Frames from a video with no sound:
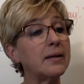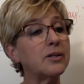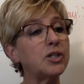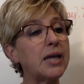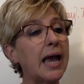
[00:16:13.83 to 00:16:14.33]

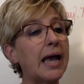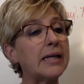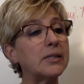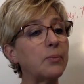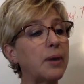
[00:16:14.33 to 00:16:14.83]
she
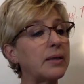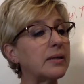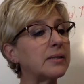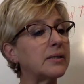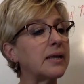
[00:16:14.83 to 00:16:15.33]
asked
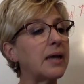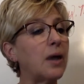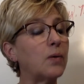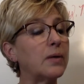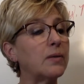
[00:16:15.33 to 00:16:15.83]
breathlessly,
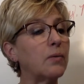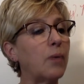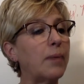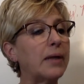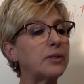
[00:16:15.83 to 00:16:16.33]
holding the
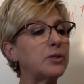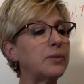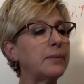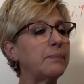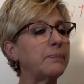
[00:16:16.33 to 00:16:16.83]
rope out to
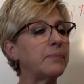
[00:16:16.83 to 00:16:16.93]
him.